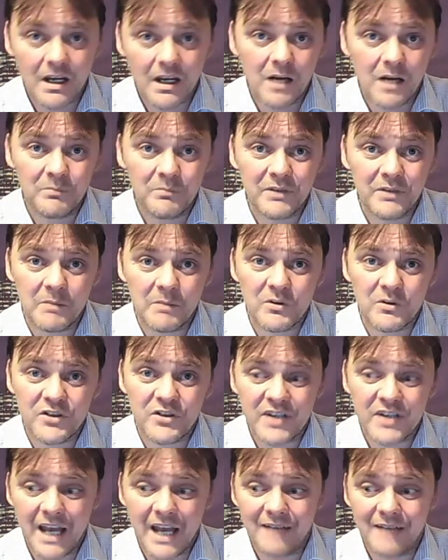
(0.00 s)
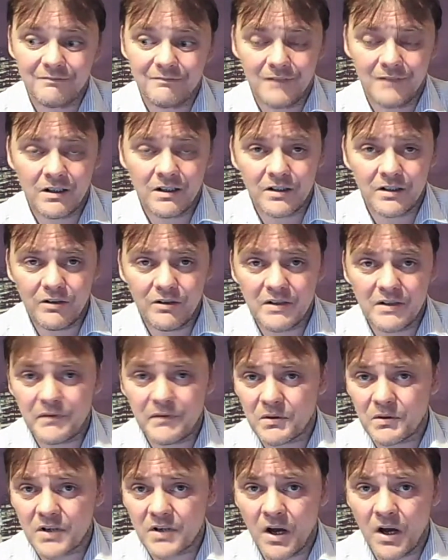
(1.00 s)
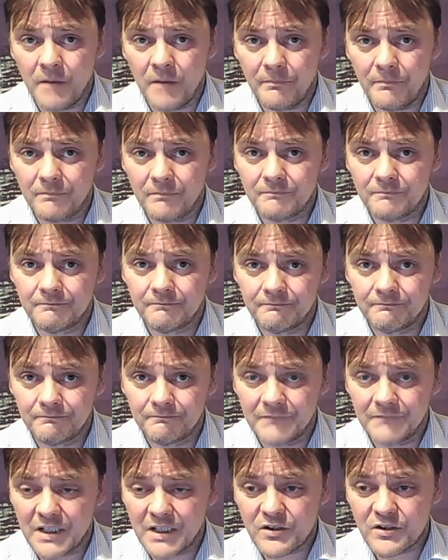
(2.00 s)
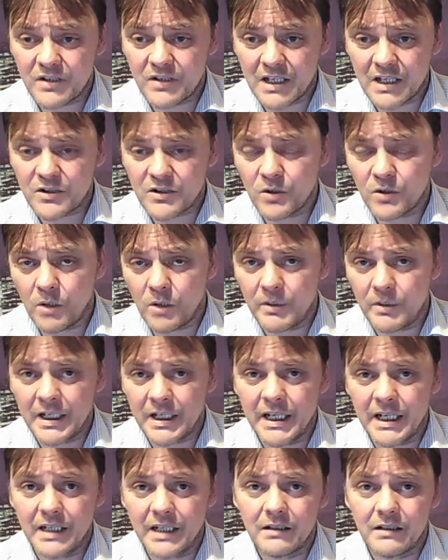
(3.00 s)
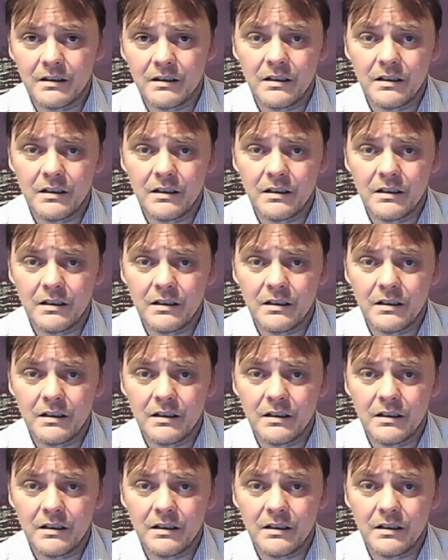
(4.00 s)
I'm pretty much set. I can do this full time. That's all I would need.